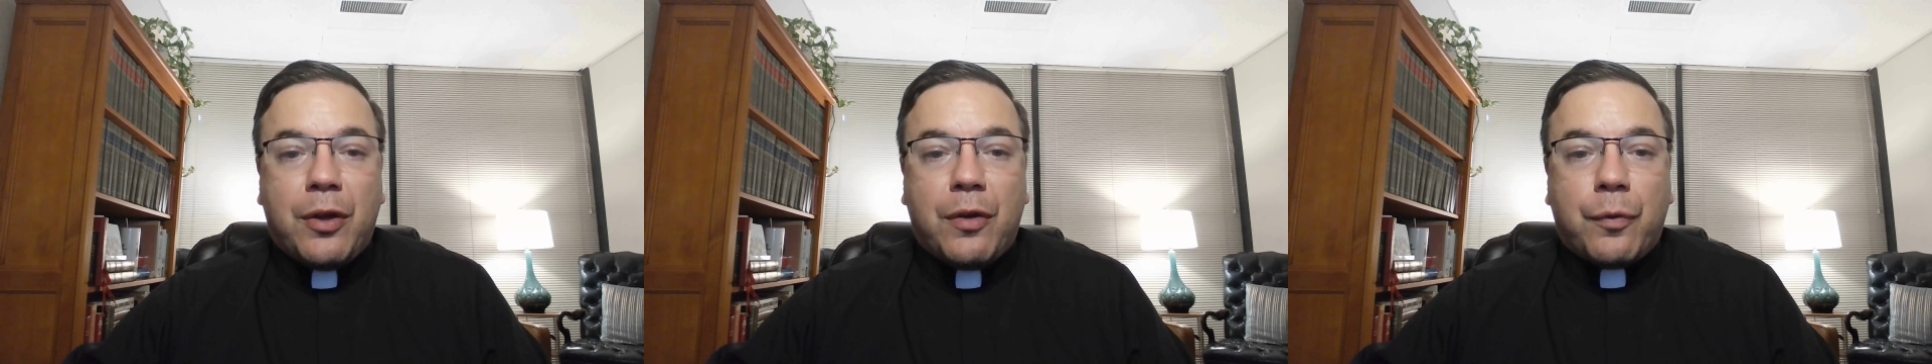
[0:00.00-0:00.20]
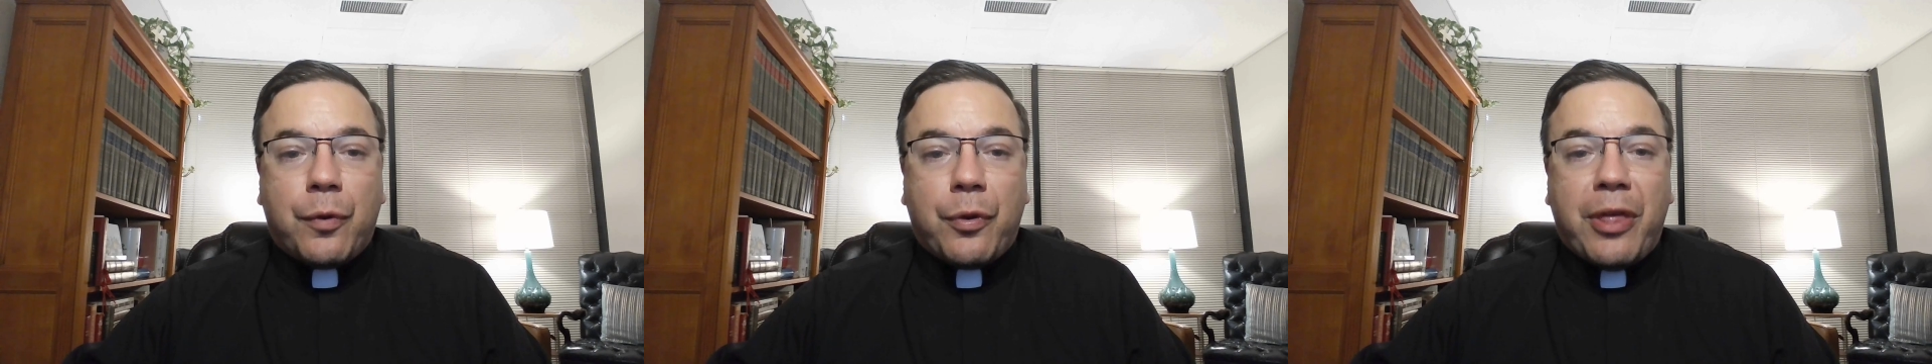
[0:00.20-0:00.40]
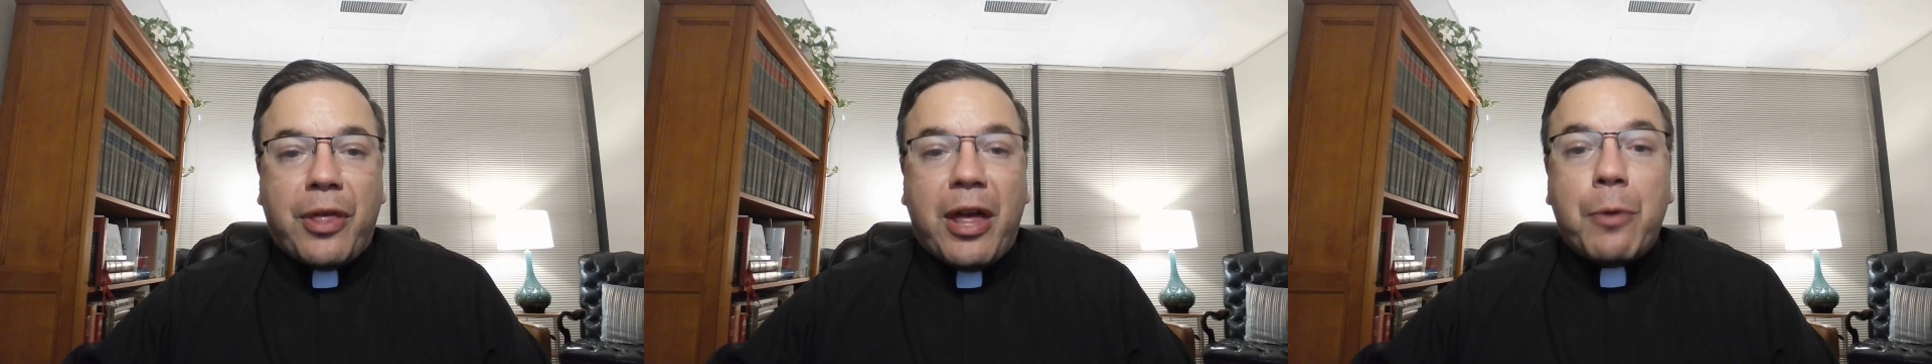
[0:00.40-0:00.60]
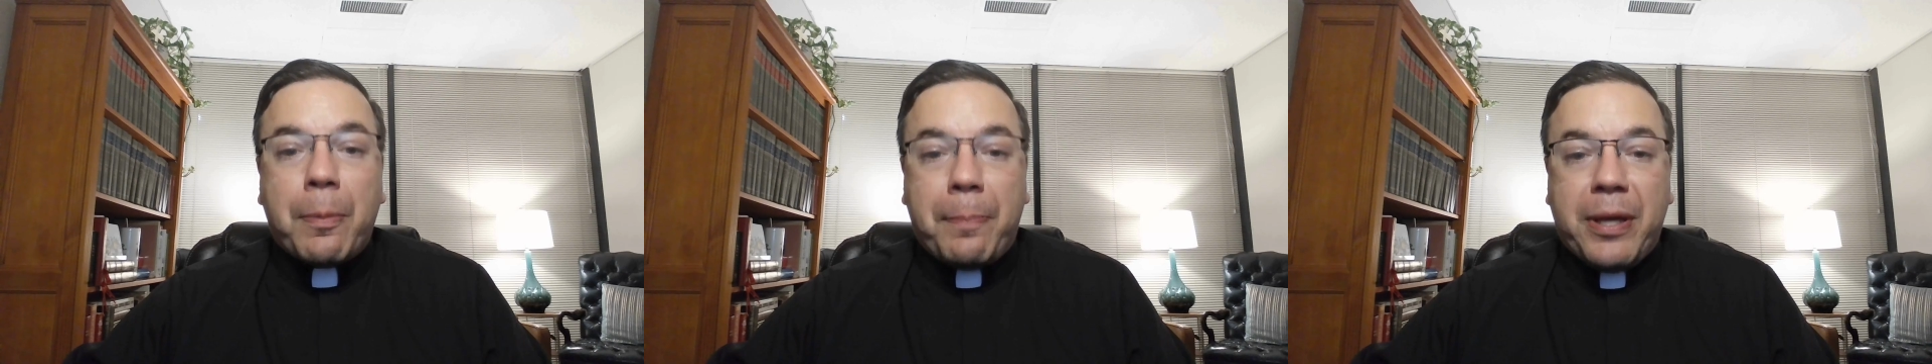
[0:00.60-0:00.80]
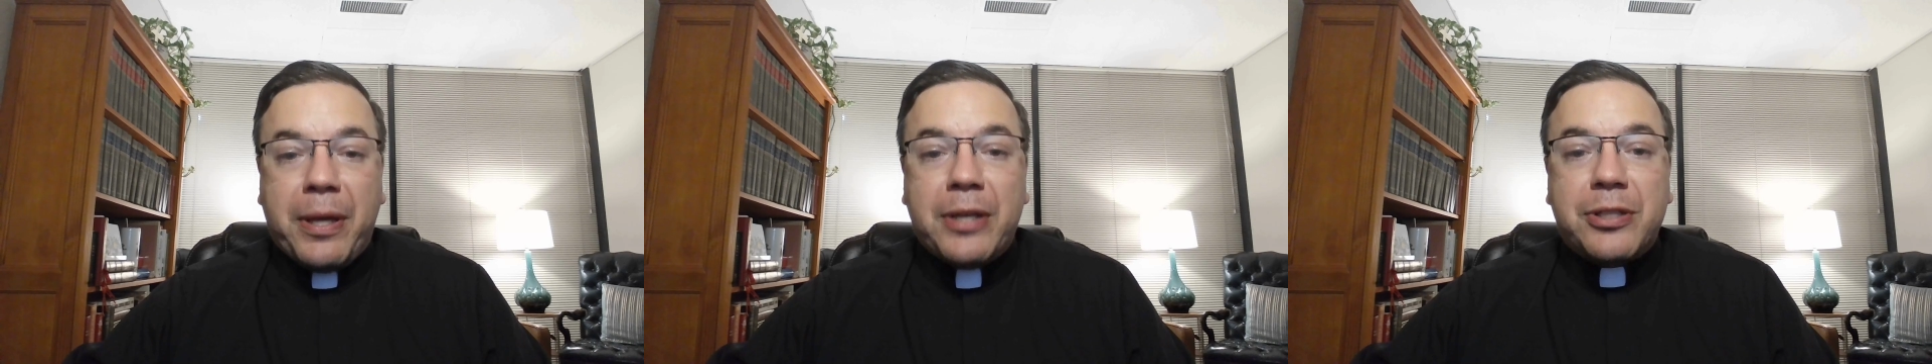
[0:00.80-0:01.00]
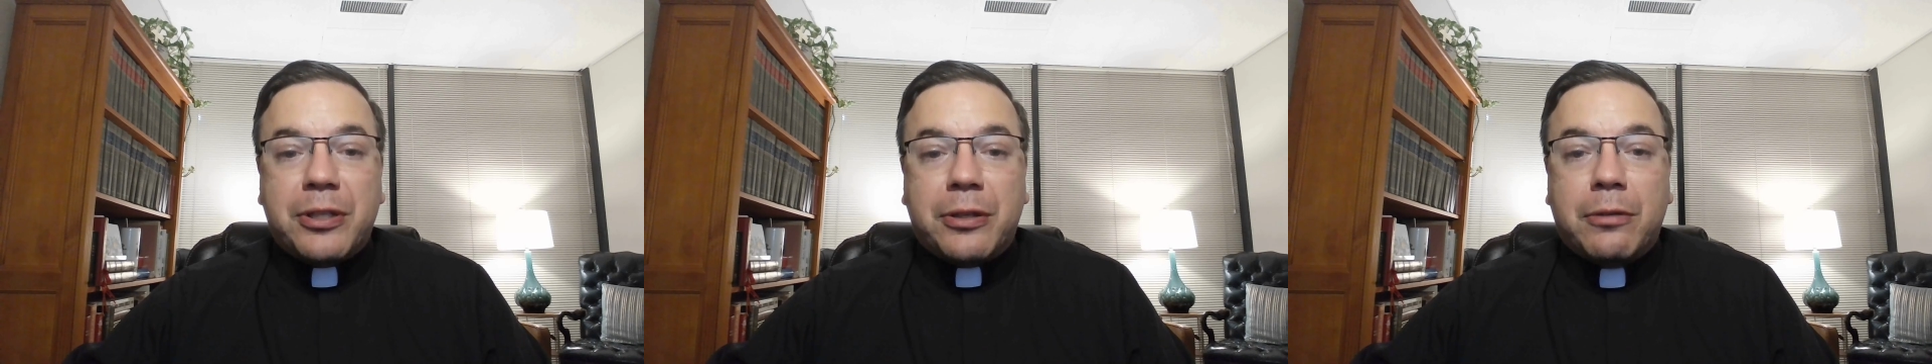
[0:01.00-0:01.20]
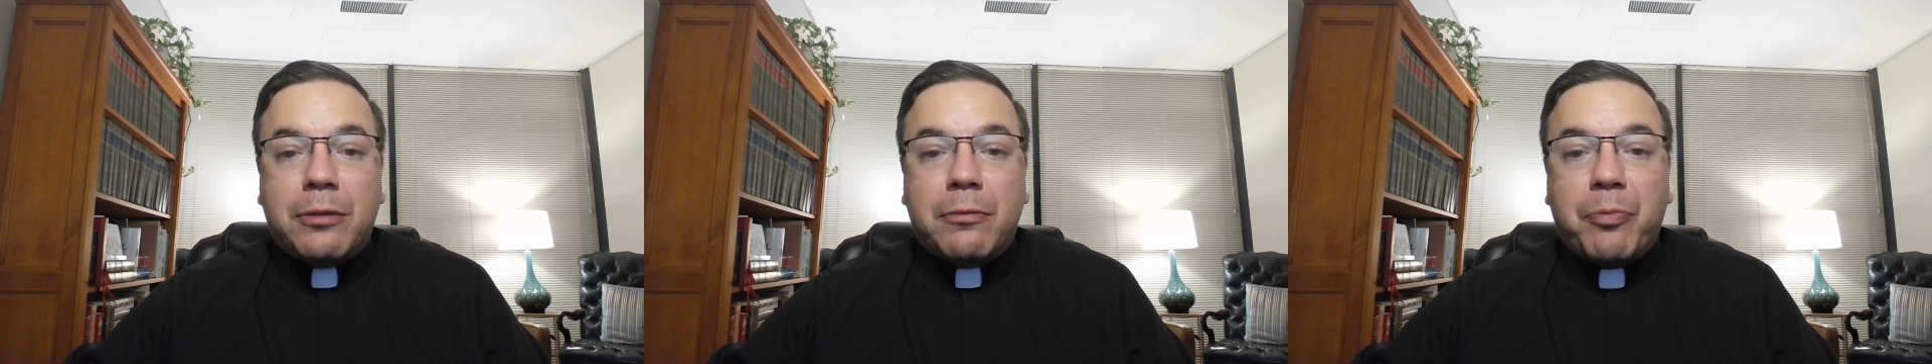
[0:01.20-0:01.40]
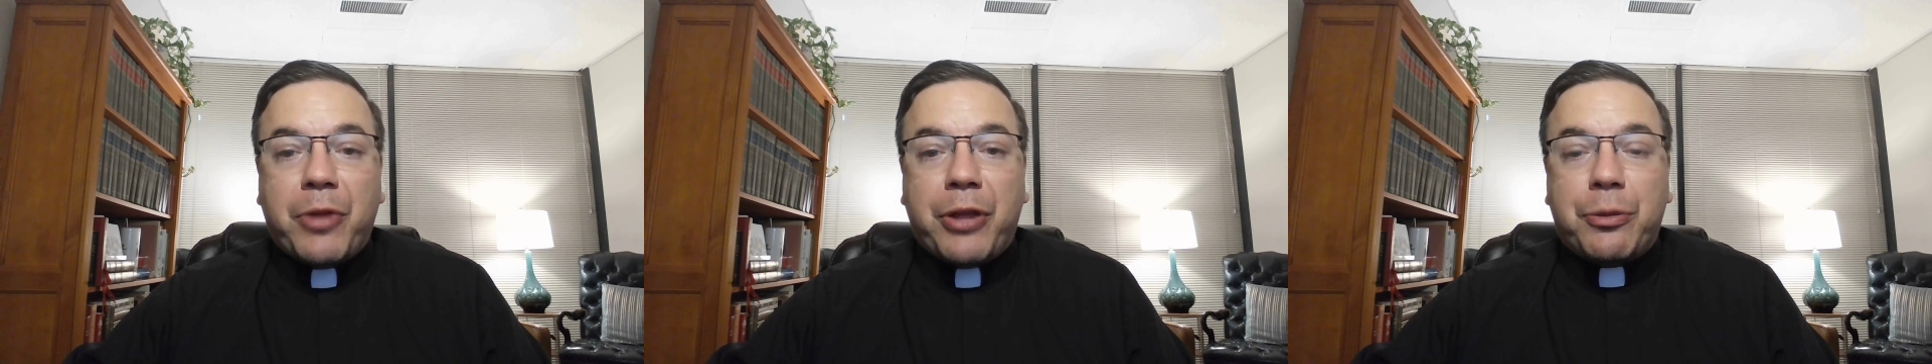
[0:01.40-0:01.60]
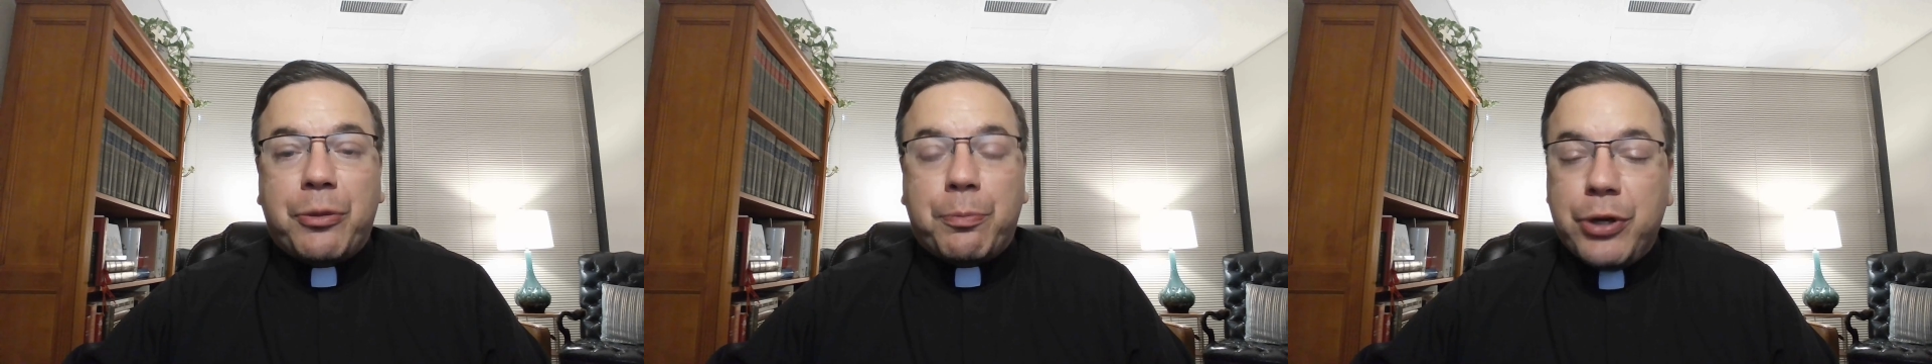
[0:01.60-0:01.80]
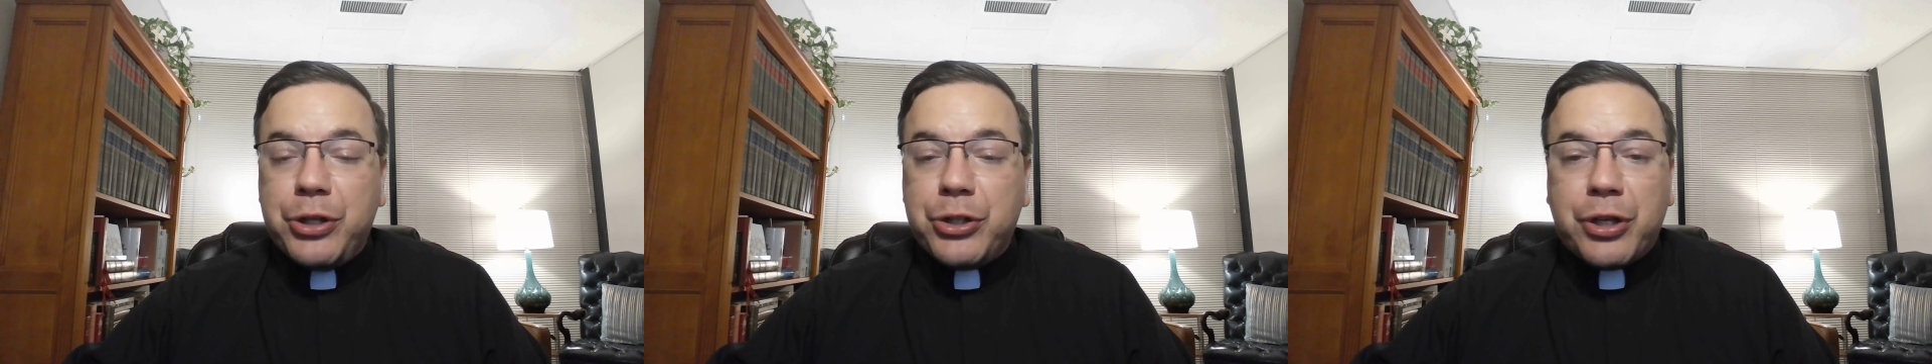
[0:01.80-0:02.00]
for they repented at the
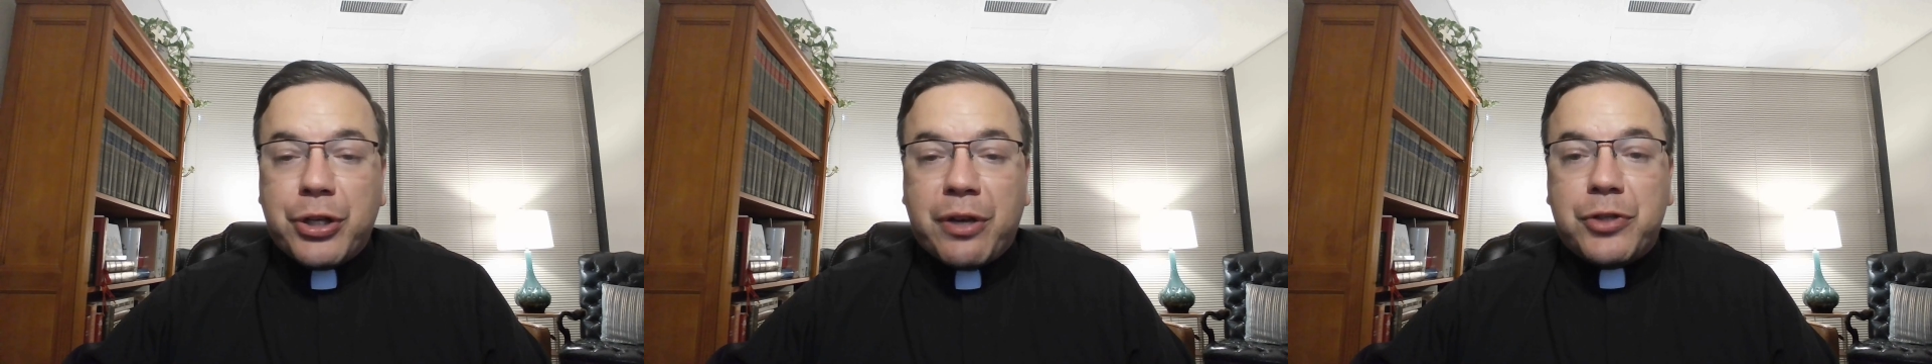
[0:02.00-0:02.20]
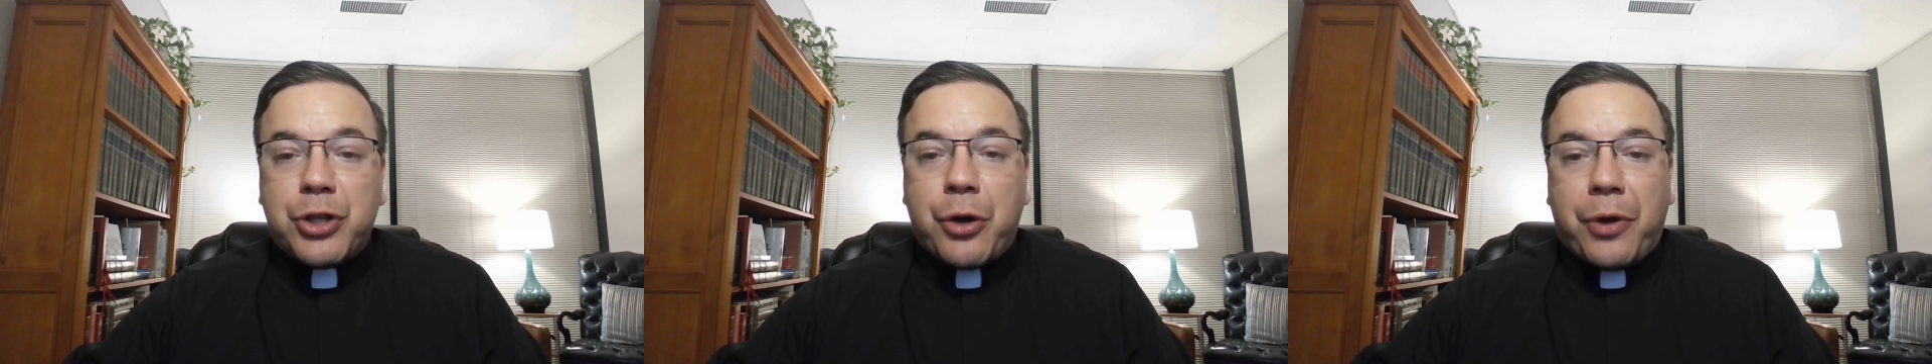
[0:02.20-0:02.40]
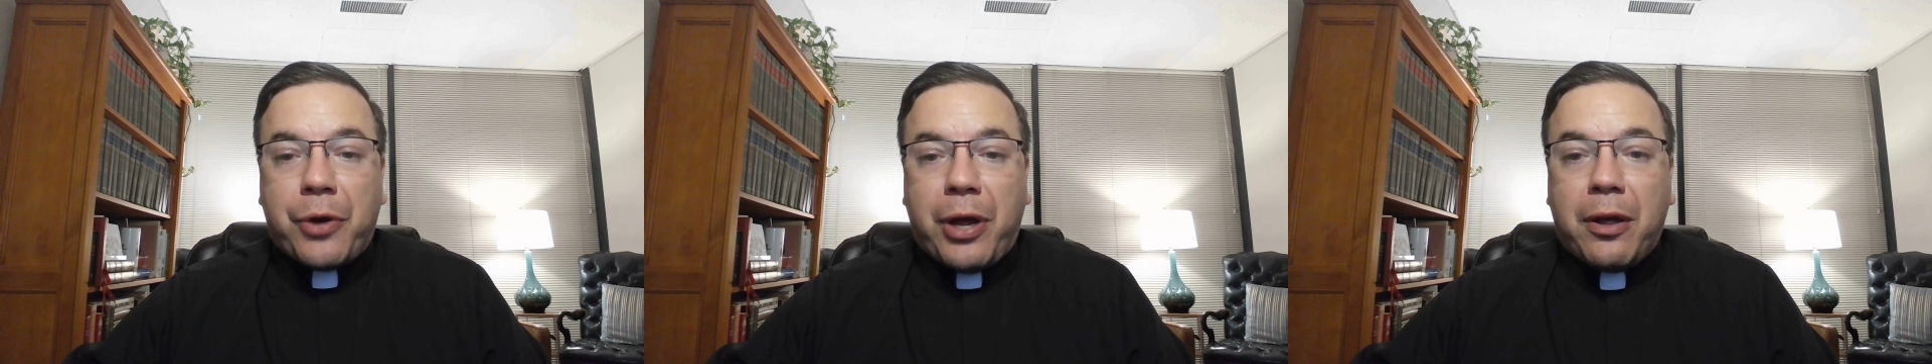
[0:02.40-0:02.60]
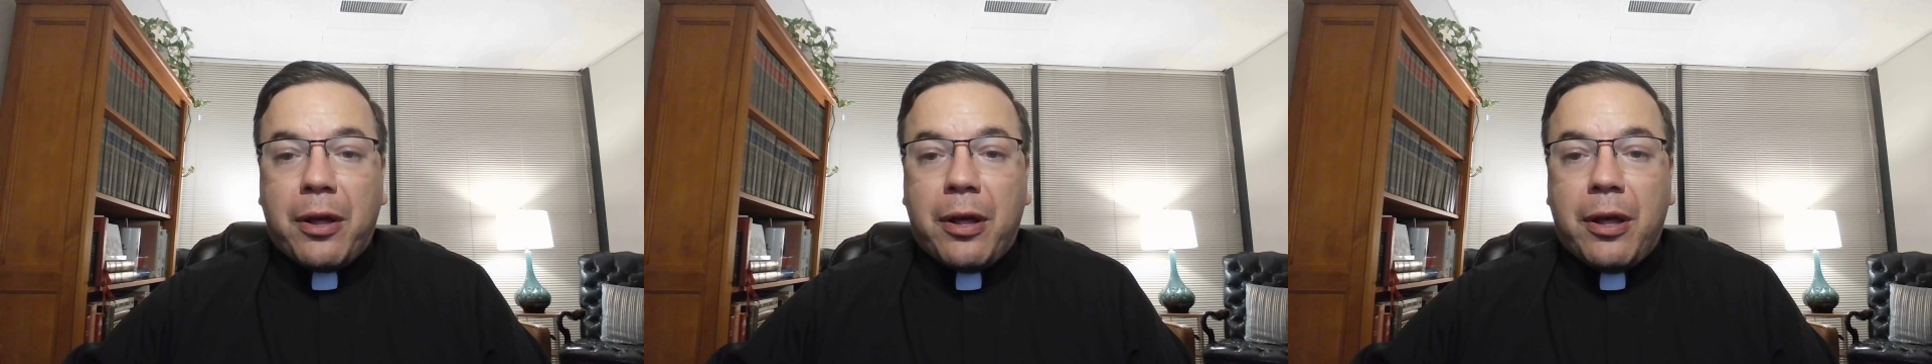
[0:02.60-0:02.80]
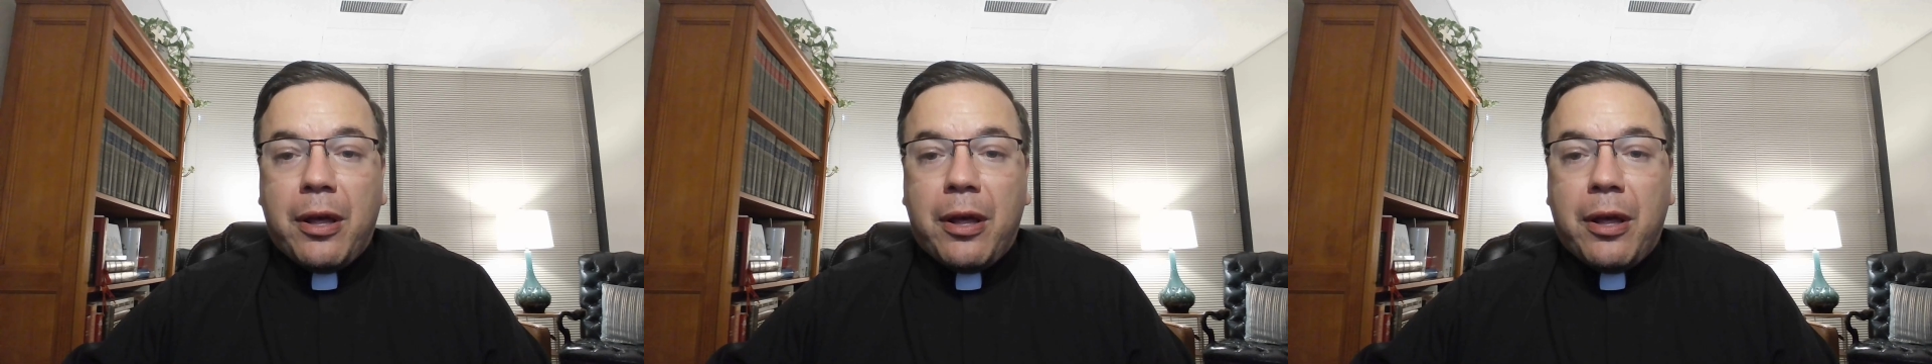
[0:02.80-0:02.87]
preaching of Jonah,